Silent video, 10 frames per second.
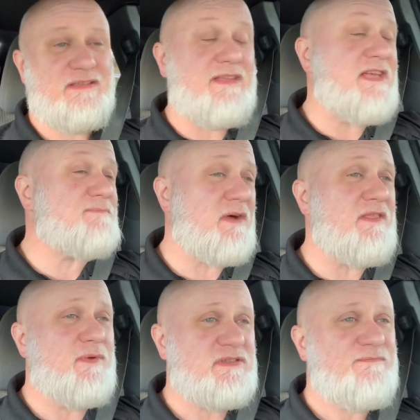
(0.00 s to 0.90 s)
I think that's
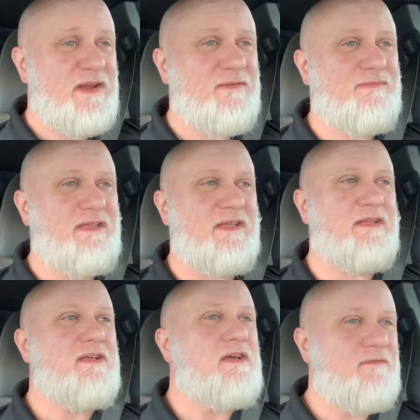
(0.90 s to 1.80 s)
probably the most effective thing
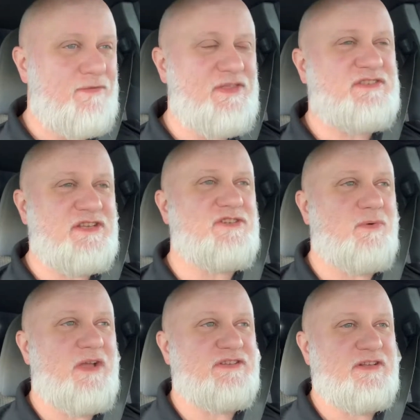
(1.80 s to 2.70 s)
for this
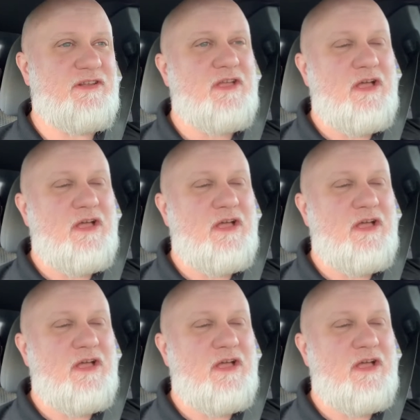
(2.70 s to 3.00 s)
situation.